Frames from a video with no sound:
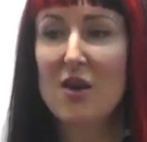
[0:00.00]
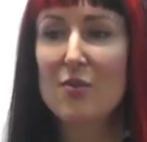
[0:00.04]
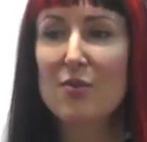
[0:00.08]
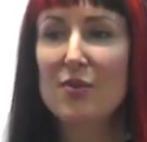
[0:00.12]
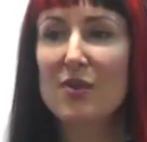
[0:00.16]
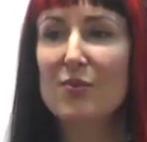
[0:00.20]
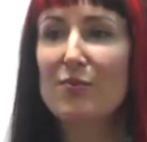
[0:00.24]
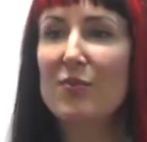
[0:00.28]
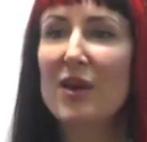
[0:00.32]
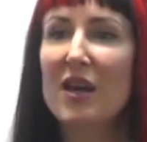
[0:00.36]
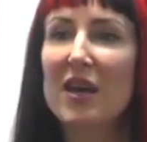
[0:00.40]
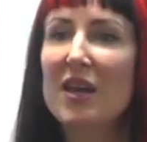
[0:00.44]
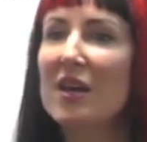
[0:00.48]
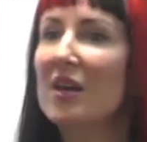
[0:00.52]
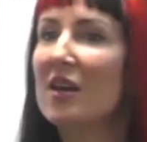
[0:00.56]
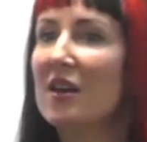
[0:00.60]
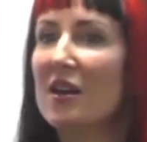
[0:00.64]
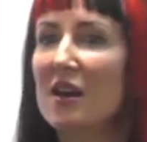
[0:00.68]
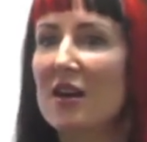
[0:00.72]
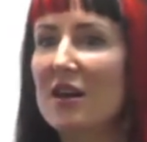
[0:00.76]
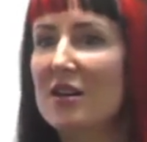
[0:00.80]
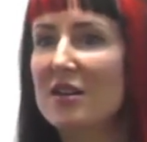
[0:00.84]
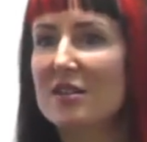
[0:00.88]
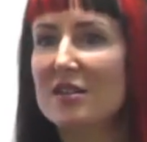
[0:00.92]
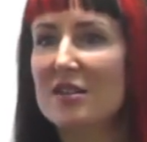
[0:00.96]
but many
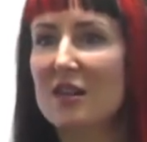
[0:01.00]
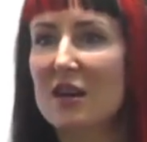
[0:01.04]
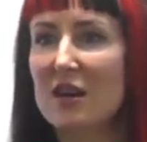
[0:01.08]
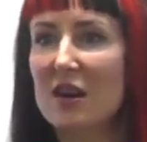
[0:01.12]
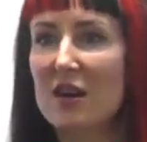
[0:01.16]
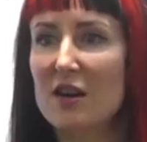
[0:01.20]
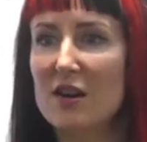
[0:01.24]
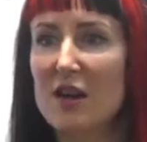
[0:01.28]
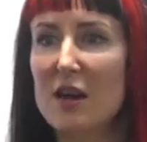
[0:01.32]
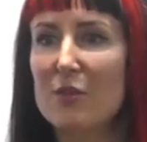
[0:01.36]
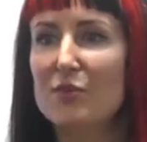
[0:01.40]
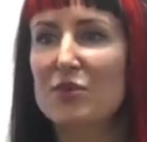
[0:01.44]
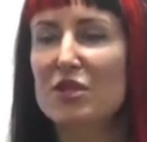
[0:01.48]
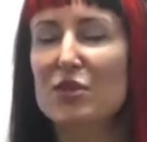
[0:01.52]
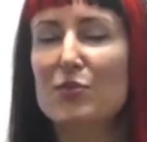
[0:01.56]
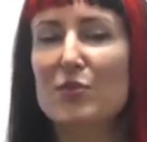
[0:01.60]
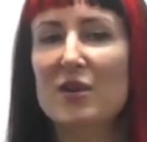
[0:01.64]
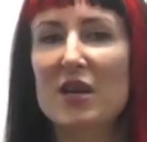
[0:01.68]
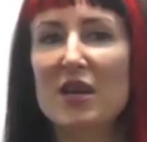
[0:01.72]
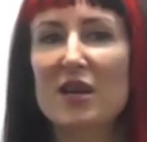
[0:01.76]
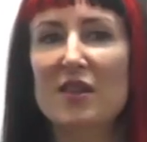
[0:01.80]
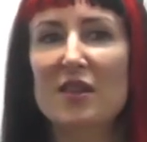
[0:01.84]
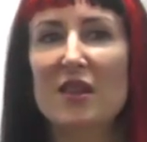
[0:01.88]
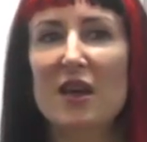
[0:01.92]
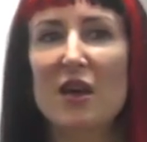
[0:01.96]
clients come to
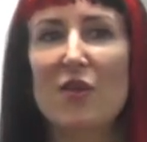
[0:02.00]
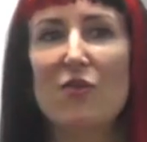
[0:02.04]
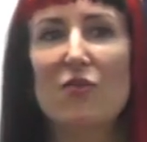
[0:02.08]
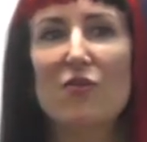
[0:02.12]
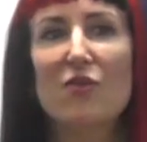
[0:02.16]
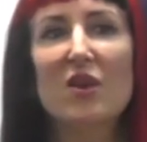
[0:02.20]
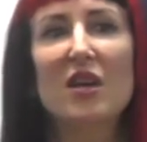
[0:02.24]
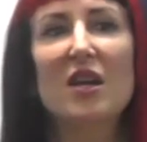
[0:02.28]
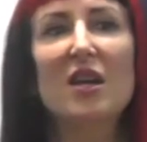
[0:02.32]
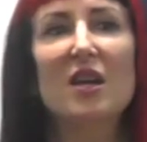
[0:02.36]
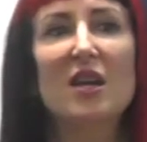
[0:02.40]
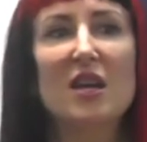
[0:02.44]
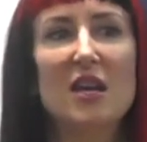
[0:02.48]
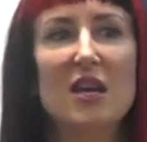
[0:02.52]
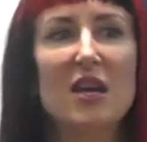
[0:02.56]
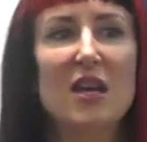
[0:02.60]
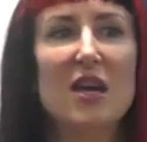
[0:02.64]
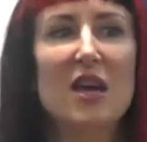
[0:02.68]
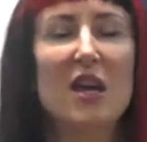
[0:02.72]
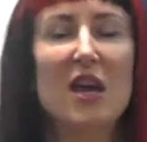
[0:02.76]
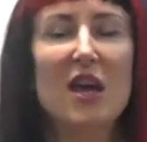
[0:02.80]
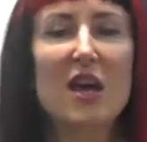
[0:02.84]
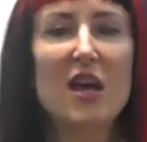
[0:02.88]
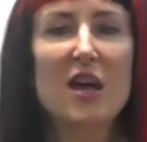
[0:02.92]
me and they're really